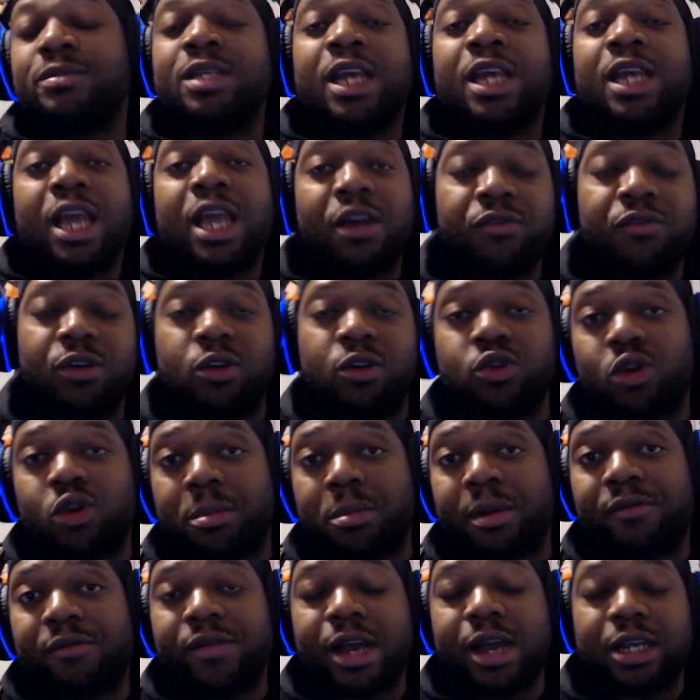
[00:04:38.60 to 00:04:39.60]
If you enjoyed
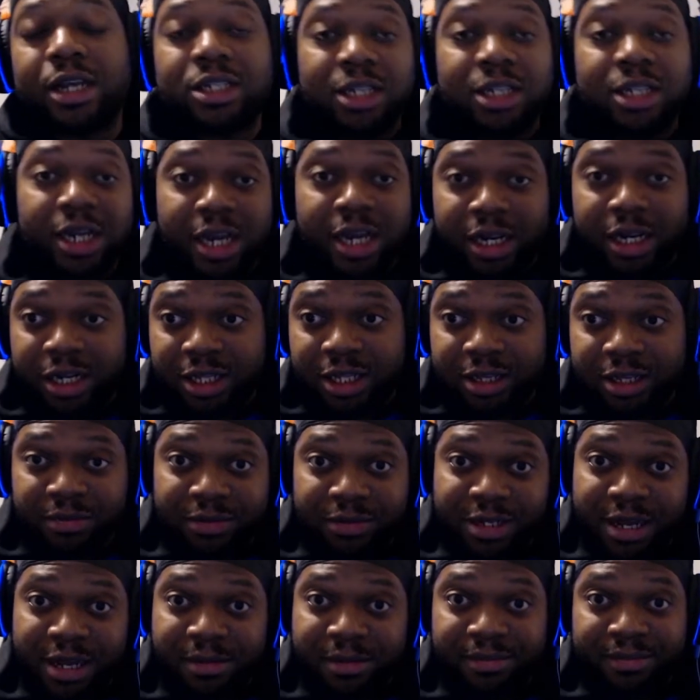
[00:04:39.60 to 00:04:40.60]
my reaction, hit the thumbs
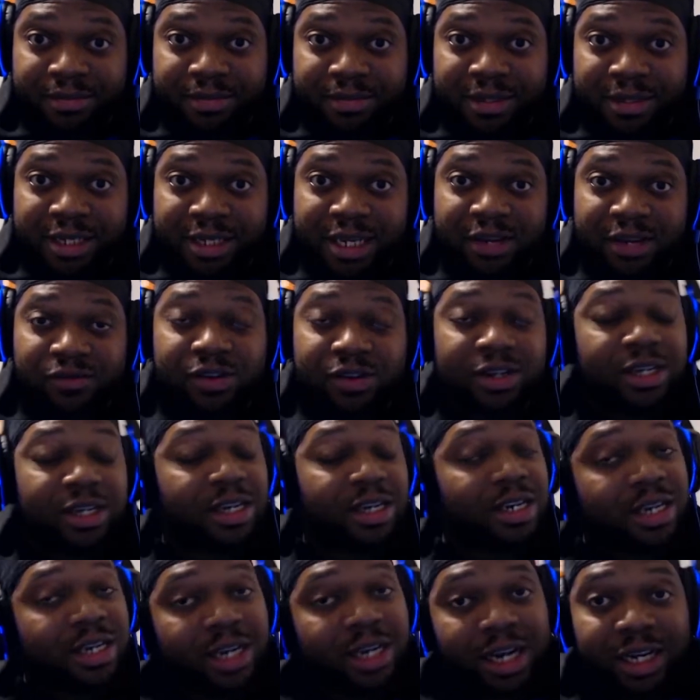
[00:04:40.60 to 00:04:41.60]
up. If you
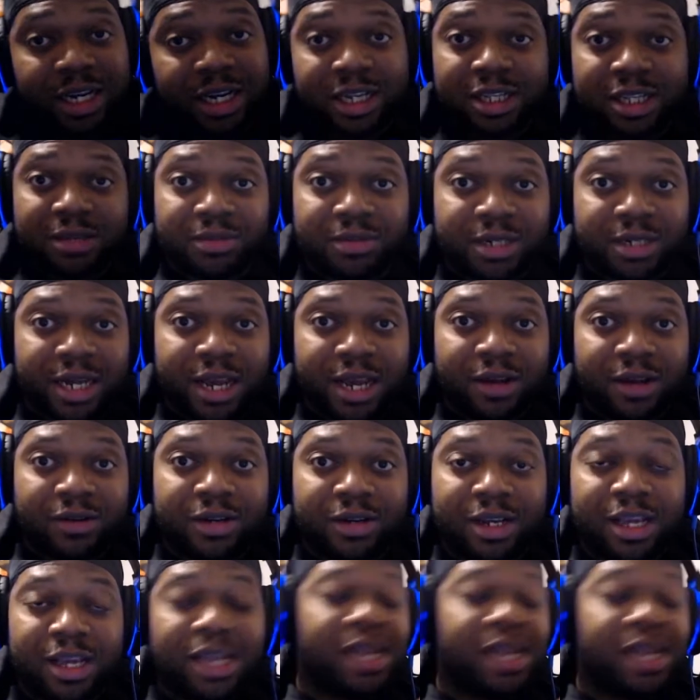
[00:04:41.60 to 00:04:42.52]
didn't, hit the thumbs down.